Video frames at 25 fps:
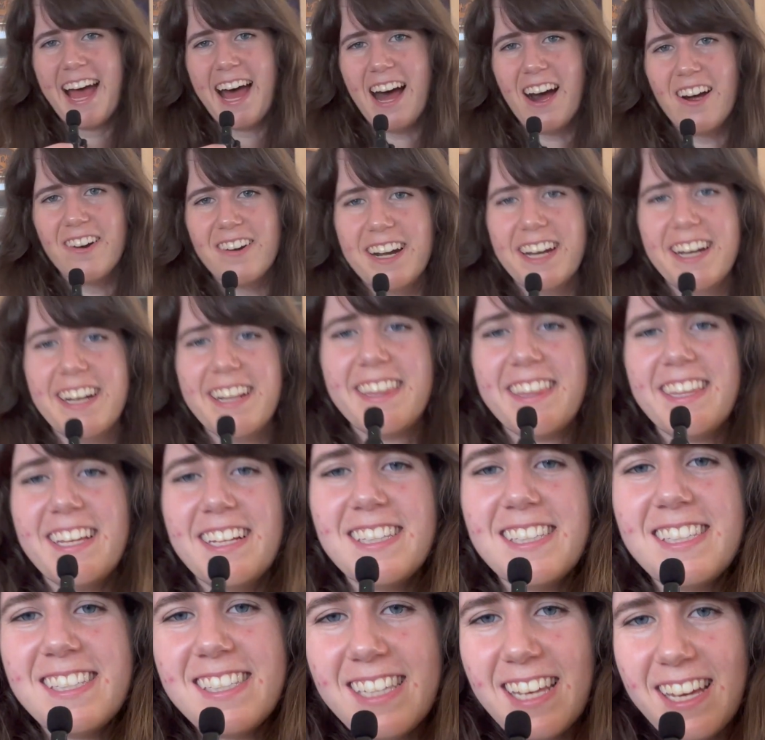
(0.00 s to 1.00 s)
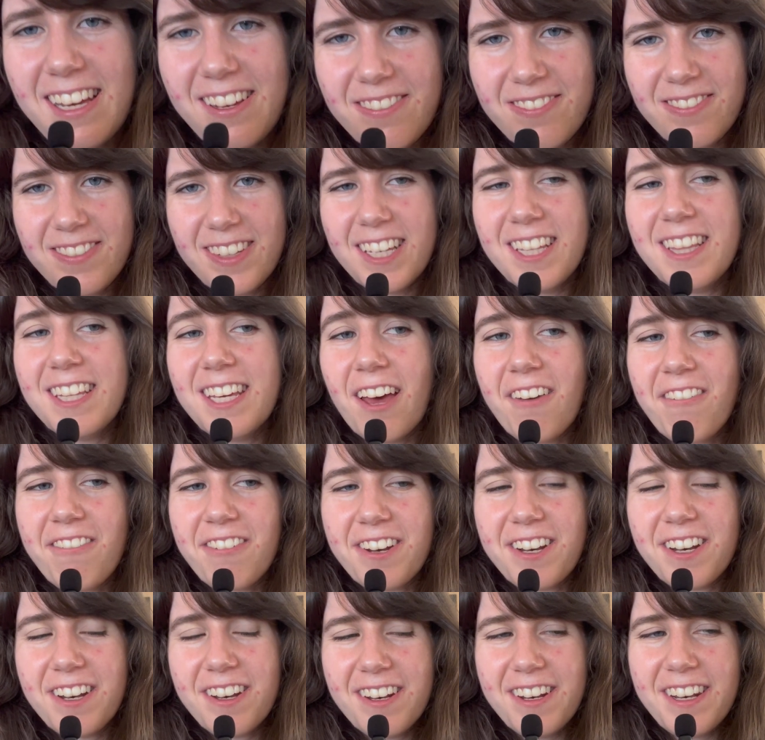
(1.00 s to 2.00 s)
Alright, that's in the
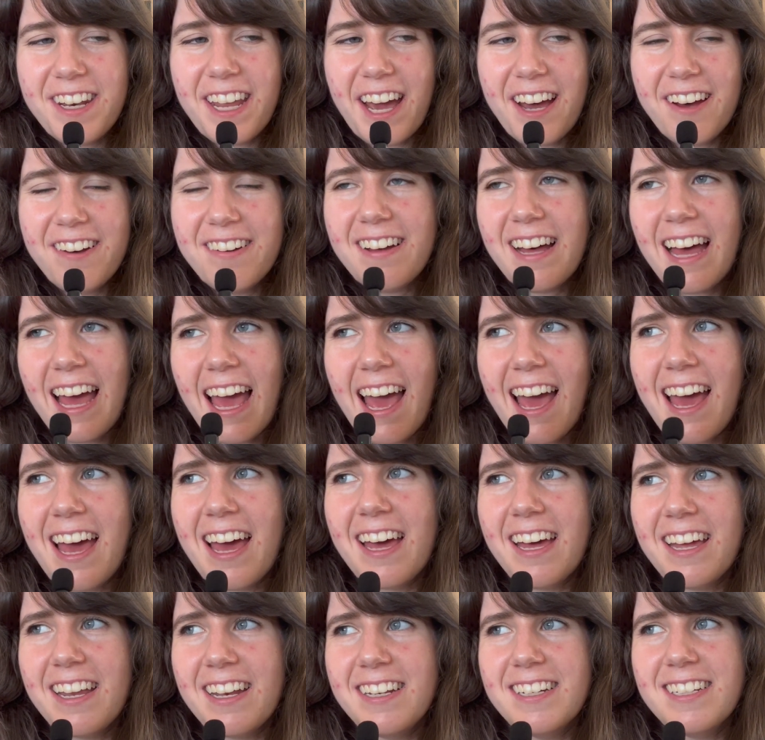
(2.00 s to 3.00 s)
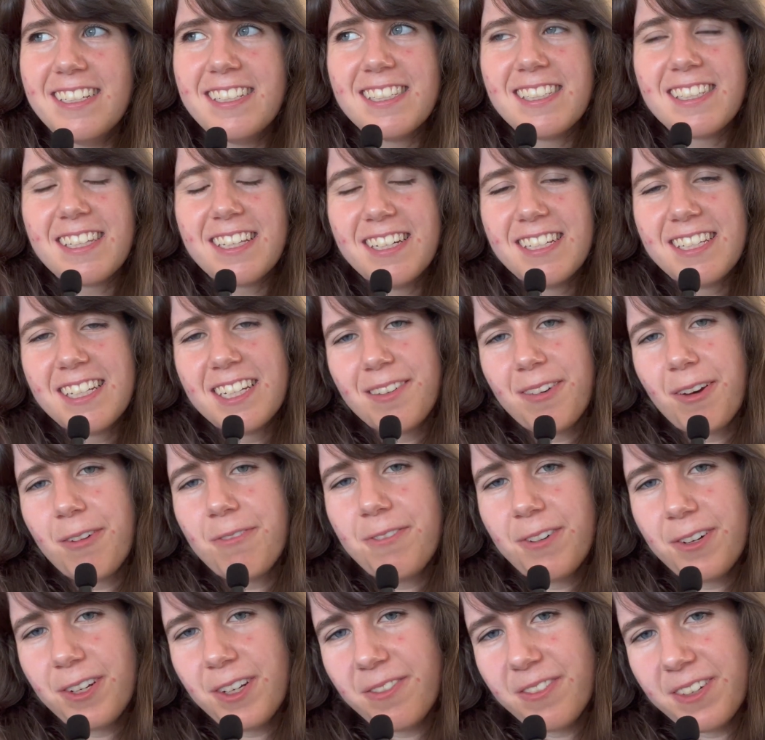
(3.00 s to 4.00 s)
oven now, and it's going to take
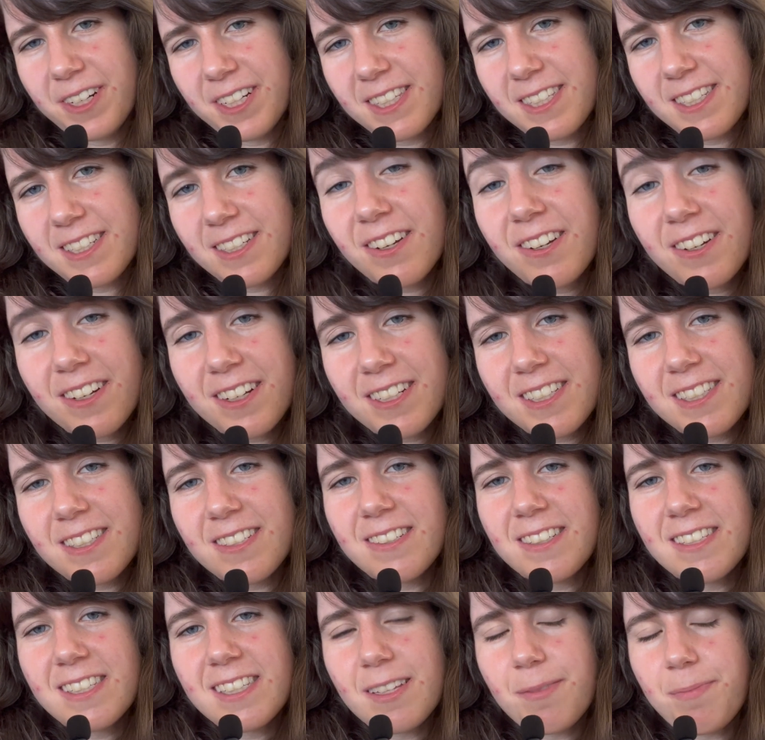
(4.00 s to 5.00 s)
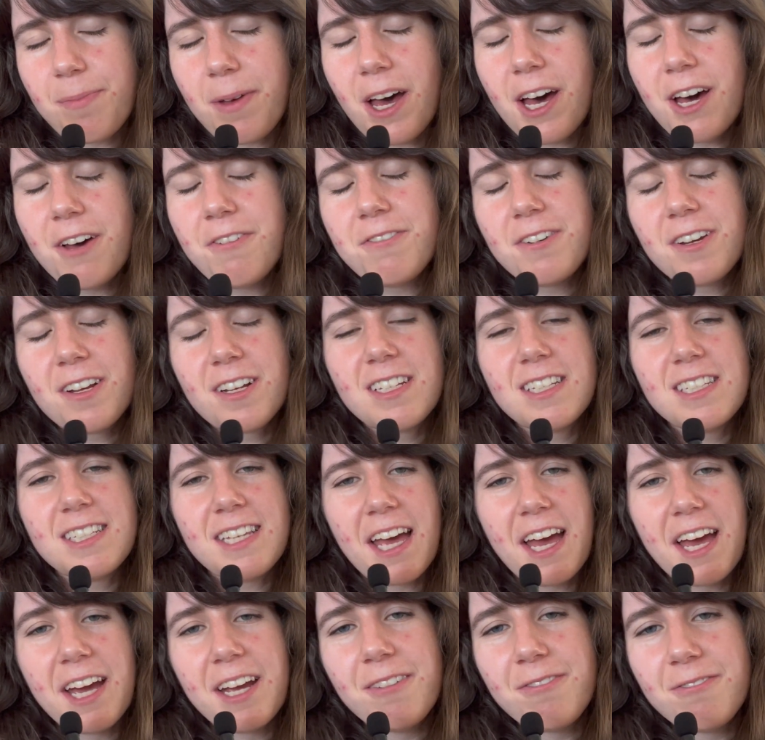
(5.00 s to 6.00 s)
about 40 minutes to cook, so it's the perfect
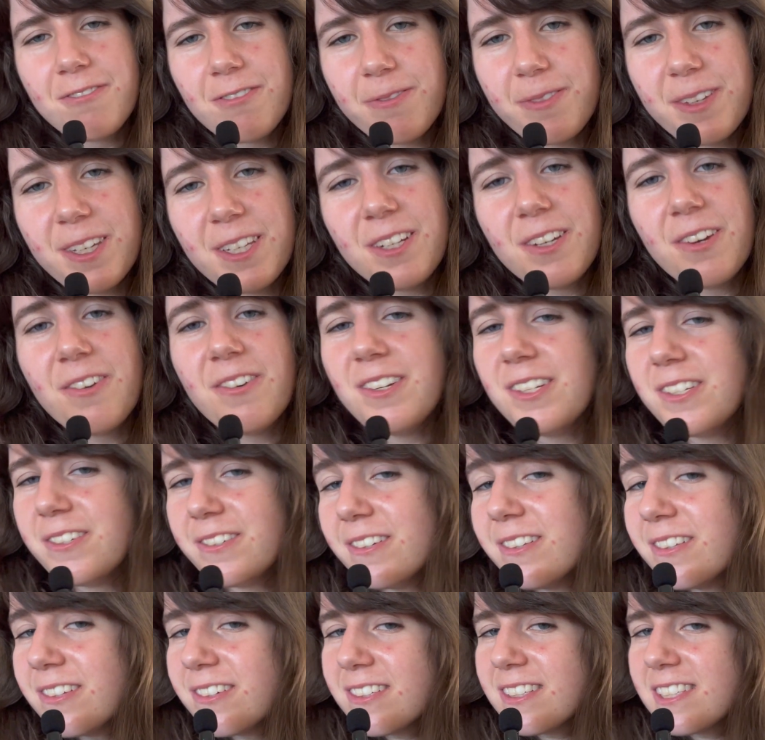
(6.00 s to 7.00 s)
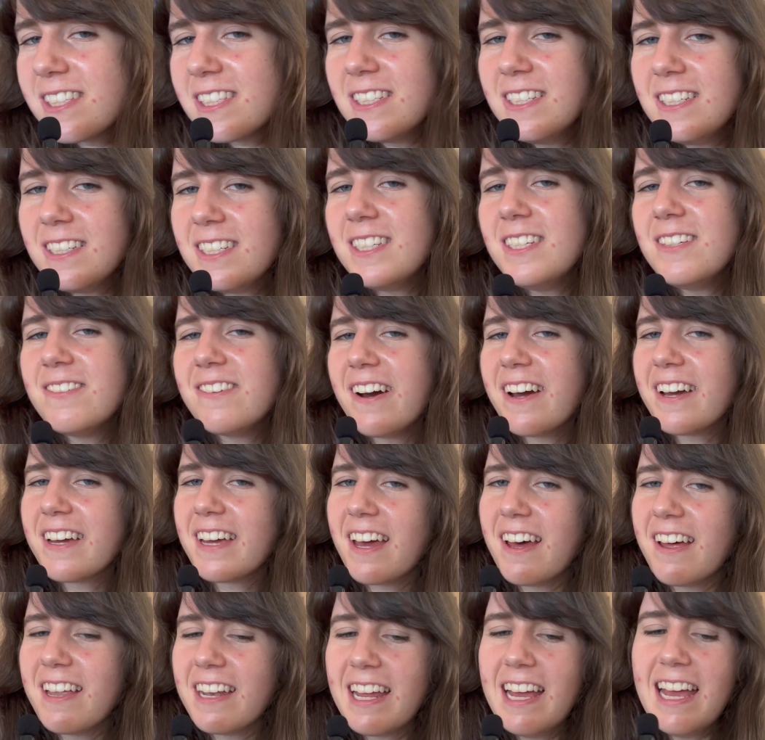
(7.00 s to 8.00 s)
time for me to go and do a little sneaky
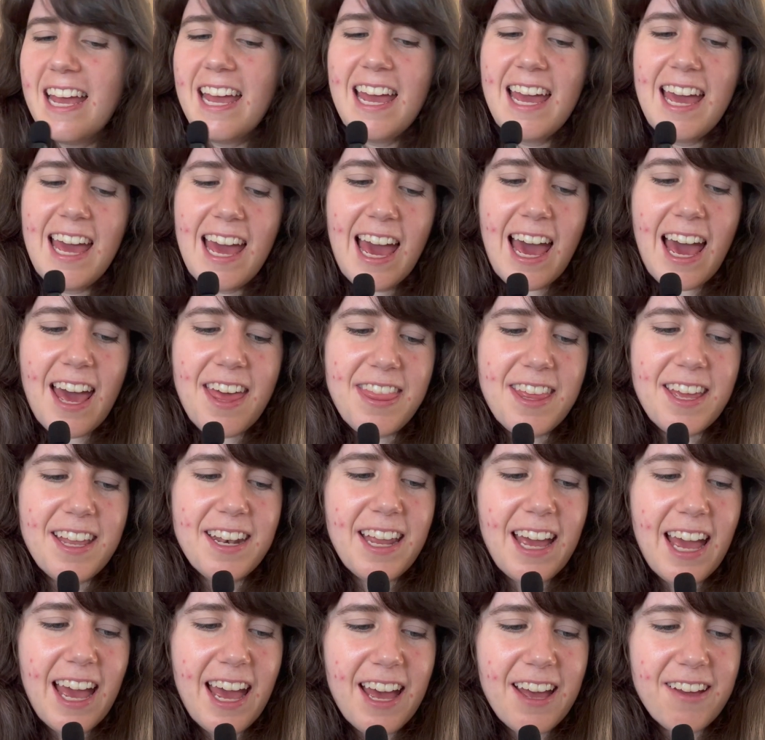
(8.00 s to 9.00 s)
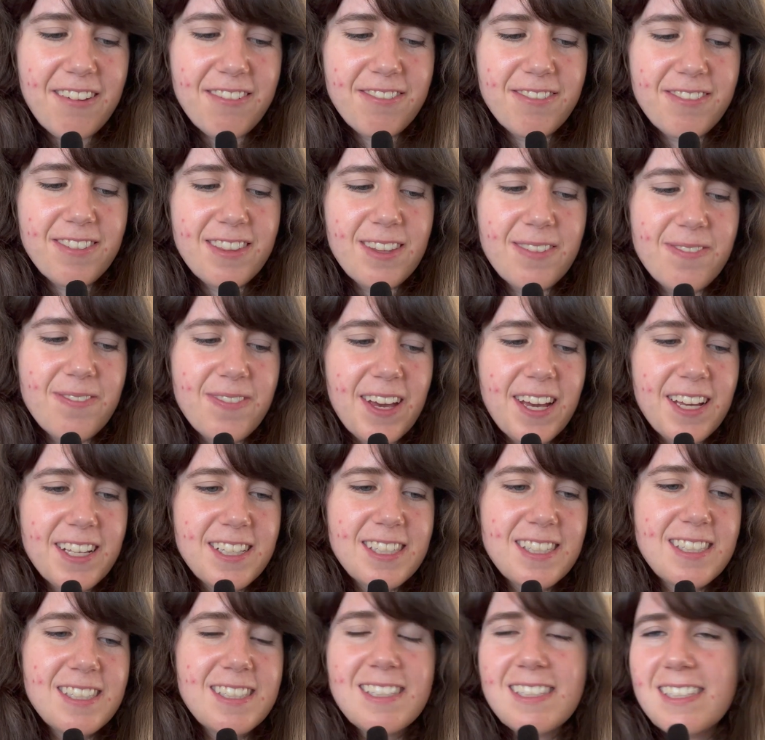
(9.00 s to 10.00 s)
workout and then have the
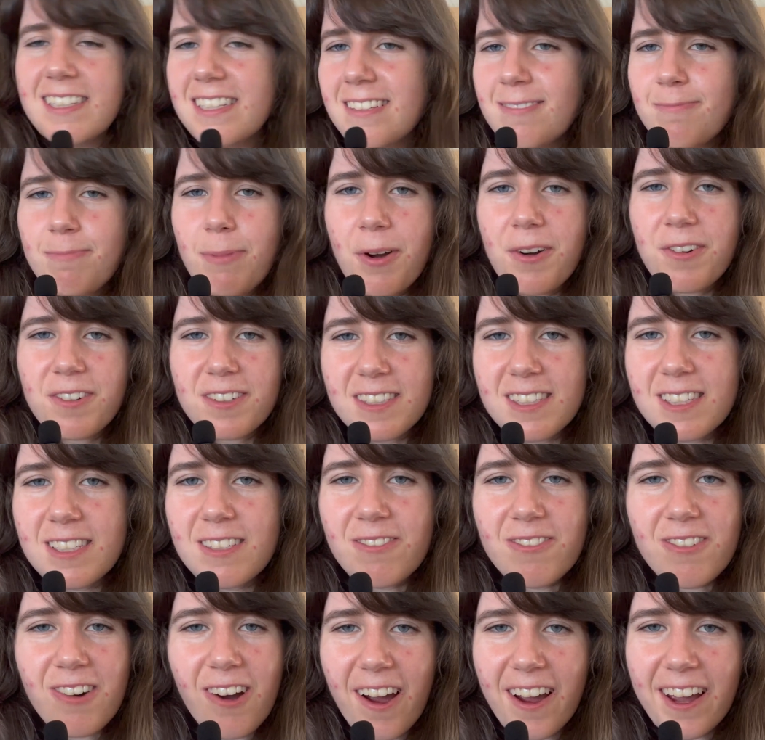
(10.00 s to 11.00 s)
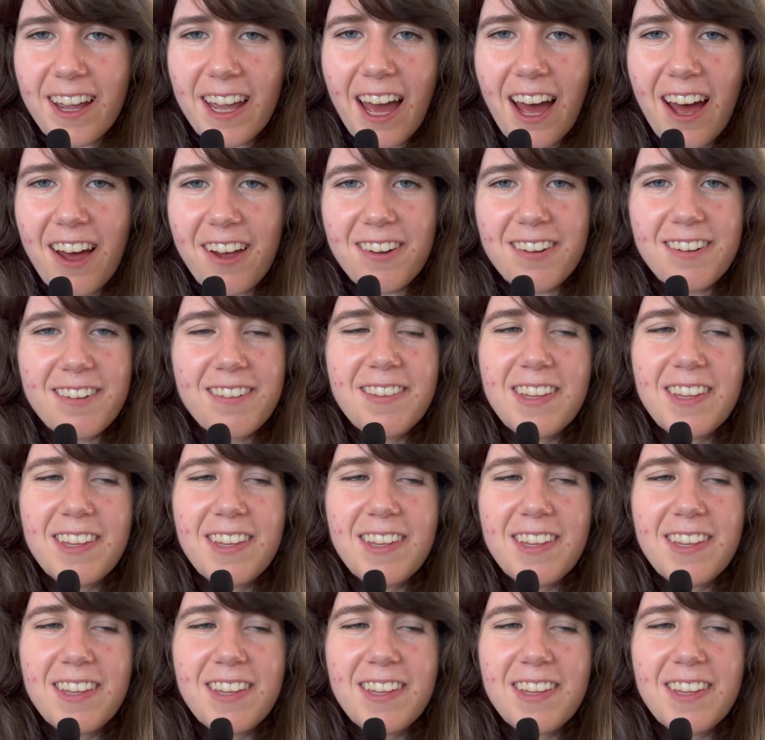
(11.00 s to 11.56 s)
best post-workout